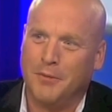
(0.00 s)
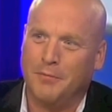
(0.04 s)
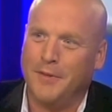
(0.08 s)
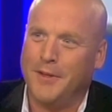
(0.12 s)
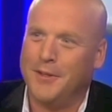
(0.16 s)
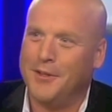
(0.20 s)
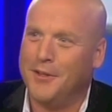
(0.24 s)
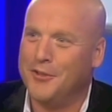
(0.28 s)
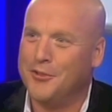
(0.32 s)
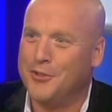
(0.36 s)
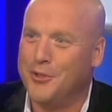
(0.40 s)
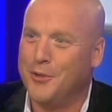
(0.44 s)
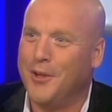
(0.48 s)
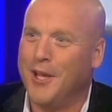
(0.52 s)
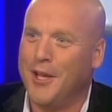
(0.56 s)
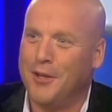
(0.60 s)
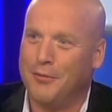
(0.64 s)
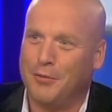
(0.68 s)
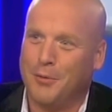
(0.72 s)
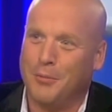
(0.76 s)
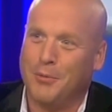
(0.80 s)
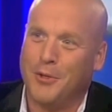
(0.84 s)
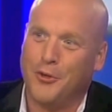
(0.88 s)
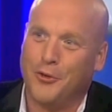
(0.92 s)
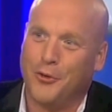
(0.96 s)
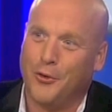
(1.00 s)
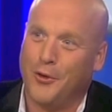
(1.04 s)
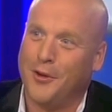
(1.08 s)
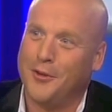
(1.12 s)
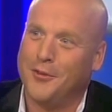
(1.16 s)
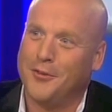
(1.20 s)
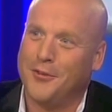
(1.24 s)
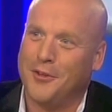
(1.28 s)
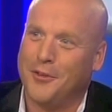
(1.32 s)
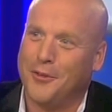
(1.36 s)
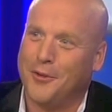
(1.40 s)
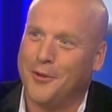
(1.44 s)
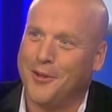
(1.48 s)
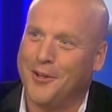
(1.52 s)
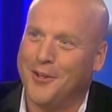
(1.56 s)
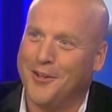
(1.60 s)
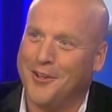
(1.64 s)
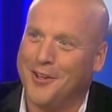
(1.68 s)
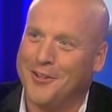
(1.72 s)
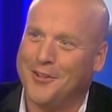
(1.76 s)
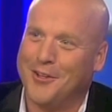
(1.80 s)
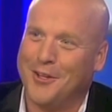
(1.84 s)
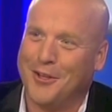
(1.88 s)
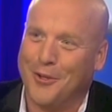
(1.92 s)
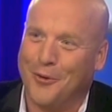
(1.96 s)
the feelings you get from the drugs that they're
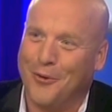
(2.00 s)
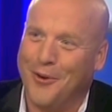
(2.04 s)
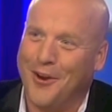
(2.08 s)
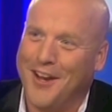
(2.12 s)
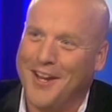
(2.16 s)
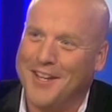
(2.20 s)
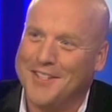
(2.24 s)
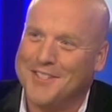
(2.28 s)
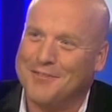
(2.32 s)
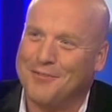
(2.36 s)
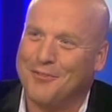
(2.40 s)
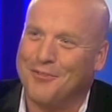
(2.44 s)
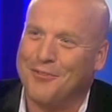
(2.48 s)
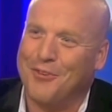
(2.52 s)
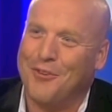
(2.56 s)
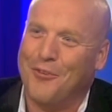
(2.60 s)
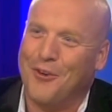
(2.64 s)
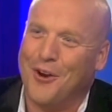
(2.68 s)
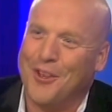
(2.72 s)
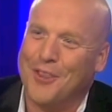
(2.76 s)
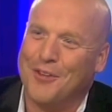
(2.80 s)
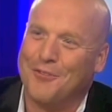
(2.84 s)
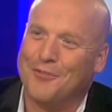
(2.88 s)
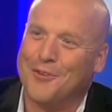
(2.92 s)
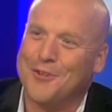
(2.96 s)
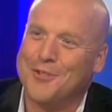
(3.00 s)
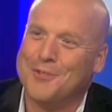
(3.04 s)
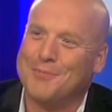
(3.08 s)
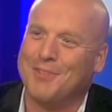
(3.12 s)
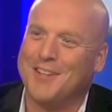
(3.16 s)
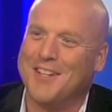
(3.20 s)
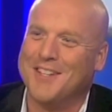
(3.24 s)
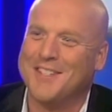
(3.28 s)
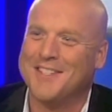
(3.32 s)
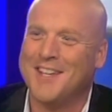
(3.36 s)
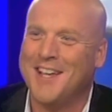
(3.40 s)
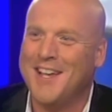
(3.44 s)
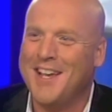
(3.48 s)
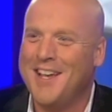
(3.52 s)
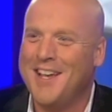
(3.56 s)
conducting the raids for in the first place.